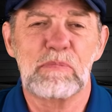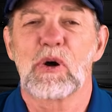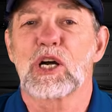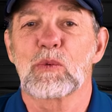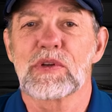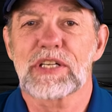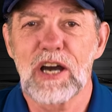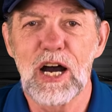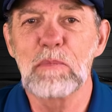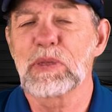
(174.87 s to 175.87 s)
a part with
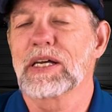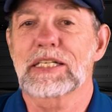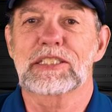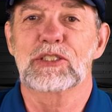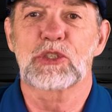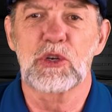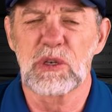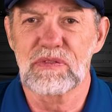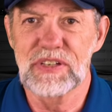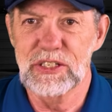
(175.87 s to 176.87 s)
complex
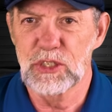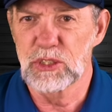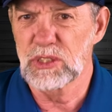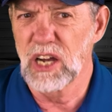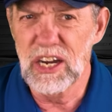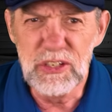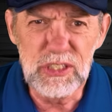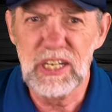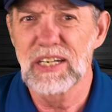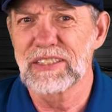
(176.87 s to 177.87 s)
internal features,
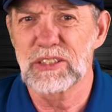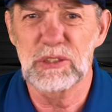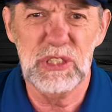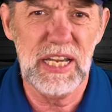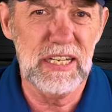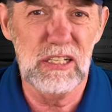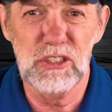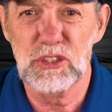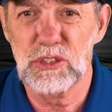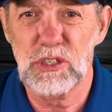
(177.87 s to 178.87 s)
undercuts,
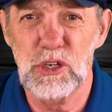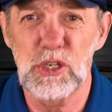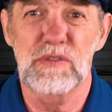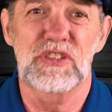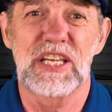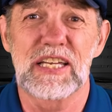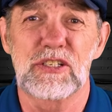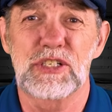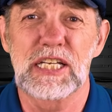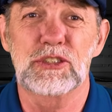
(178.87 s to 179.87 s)
channels, curves
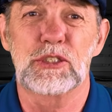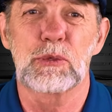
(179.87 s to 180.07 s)
that change